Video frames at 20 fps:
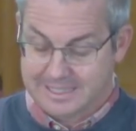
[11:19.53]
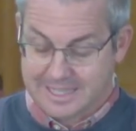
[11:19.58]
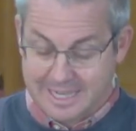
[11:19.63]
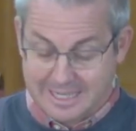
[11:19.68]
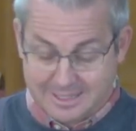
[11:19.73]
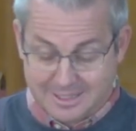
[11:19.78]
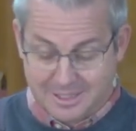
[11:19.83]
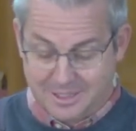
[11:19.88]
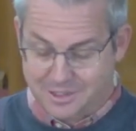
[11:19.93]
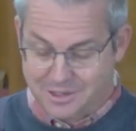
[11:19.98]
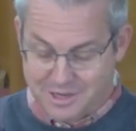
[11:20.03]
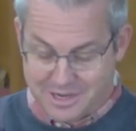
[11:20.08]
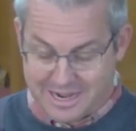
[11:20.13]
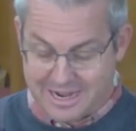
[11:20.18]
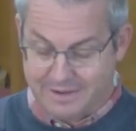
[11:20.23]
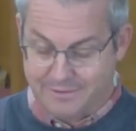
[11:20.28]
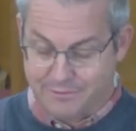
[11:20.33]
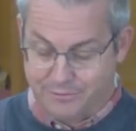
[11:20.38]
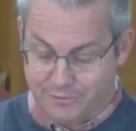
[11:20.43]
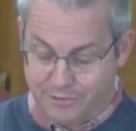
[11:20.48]
doesn't
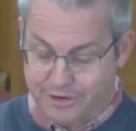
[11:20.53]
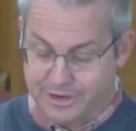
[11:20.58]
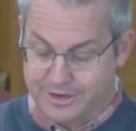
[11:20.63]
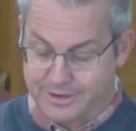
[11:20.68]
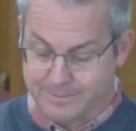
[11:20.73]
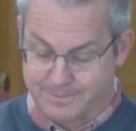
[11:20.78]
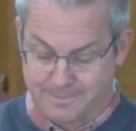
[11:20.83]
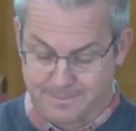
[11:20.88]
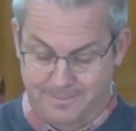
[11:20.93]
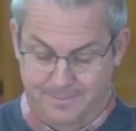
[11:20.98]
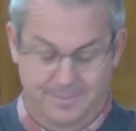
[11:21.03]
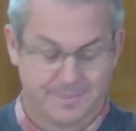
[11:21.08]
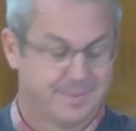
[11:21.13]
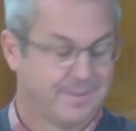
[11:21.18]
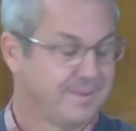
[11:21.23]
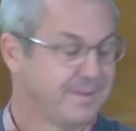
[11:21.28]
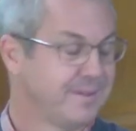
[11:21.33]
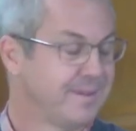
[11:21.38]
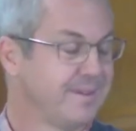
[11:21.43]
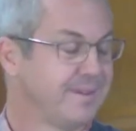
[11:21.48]
create freedom,
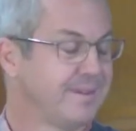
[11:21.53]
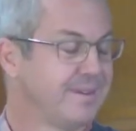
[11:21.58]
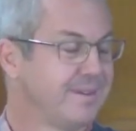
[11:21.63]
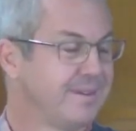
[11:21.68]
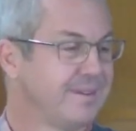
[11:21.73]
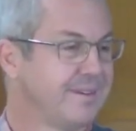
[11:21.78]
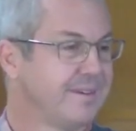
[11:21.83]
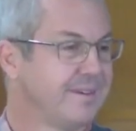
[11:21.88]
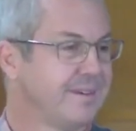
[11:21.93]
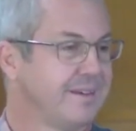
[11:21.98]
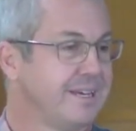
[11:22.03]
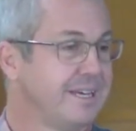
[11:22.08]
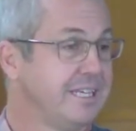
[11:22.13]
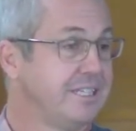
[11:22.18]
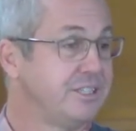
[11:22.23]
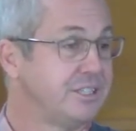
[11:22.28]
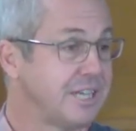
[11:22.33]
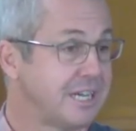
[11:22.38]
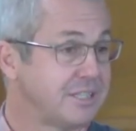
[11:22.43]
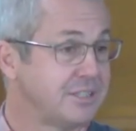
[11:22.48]

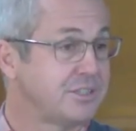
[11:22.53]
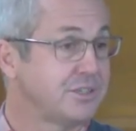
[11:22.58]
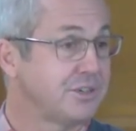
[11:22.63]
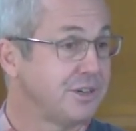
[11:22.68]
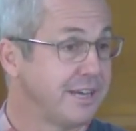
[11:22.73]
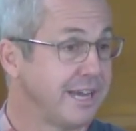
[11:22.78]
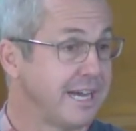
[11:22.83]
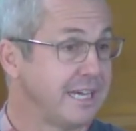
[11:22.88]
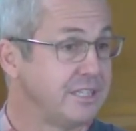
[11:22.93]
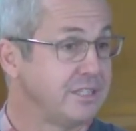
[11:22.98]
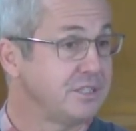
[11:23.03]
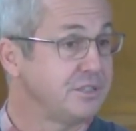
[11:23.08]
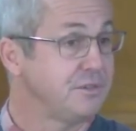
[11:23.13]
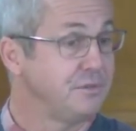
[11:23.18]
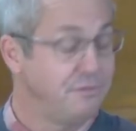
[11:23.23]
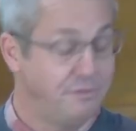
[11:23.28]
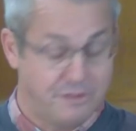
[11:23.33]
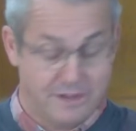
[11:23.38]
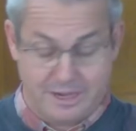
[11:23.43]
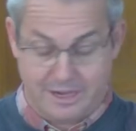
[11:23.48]
it just creates
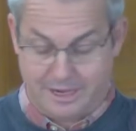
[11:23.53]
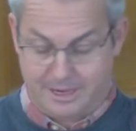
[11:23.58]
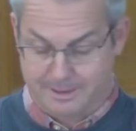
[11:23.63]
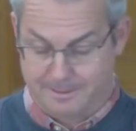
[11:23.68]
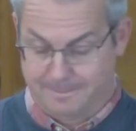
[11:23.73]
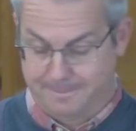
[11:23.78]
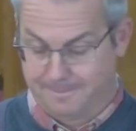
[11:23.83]
fear.